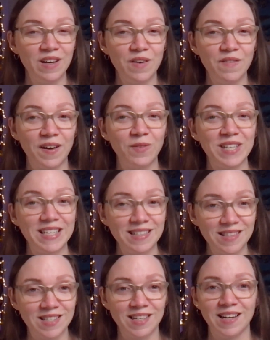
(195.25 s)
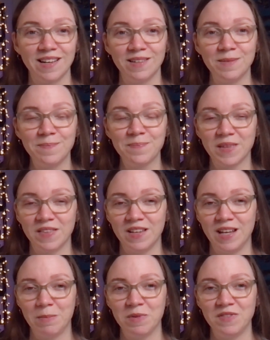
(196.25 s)
found its title in the
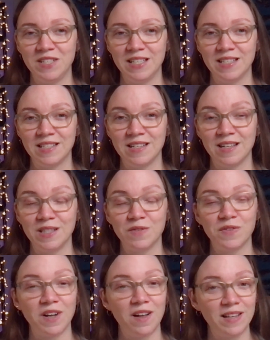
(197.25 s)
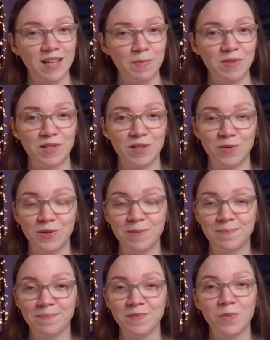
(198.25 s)
name of DS9's finale episode,
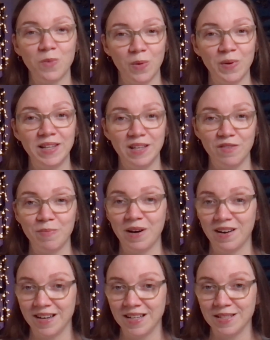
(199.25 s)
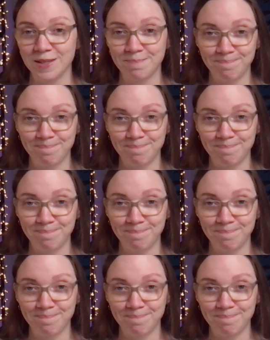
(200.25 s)
What We Leave Behind.